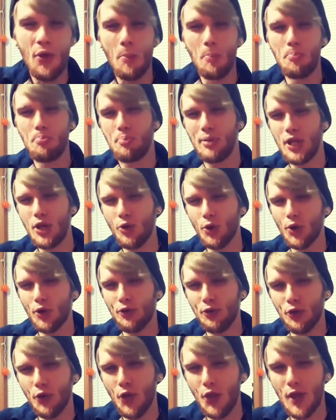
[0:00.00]
The
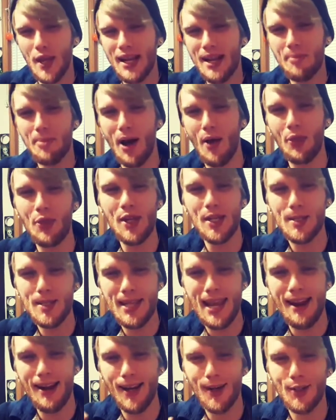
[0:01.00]
beautiful thing about
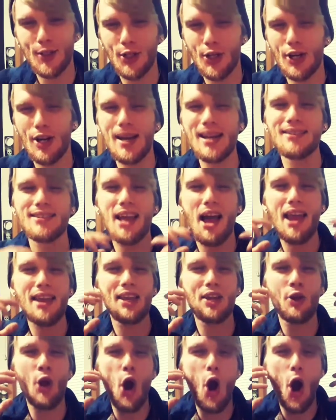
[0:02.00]
this character is I
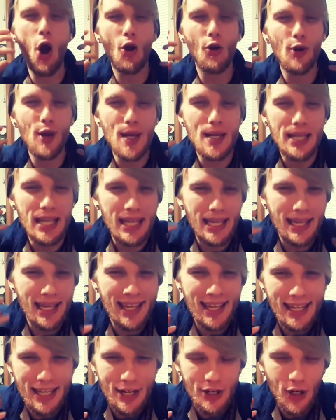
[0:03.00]
can already
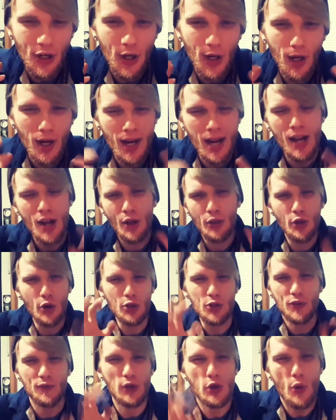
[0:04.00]
hear
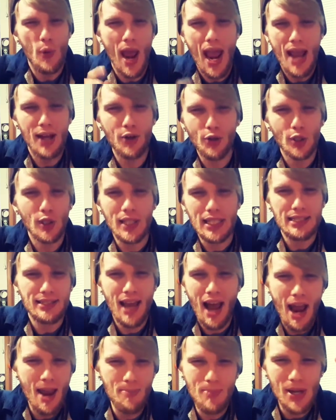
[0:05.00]
those of you angrily
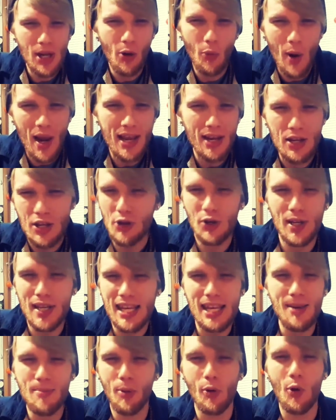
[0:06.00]
typing away at your
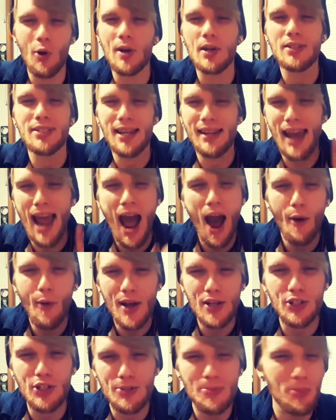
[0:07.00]
keyboards on
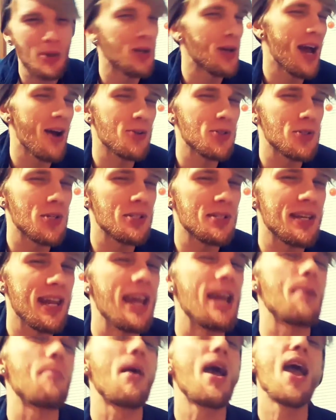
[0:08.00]
how I just pronounced his
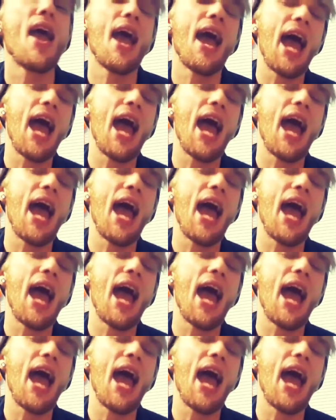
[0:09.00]
name,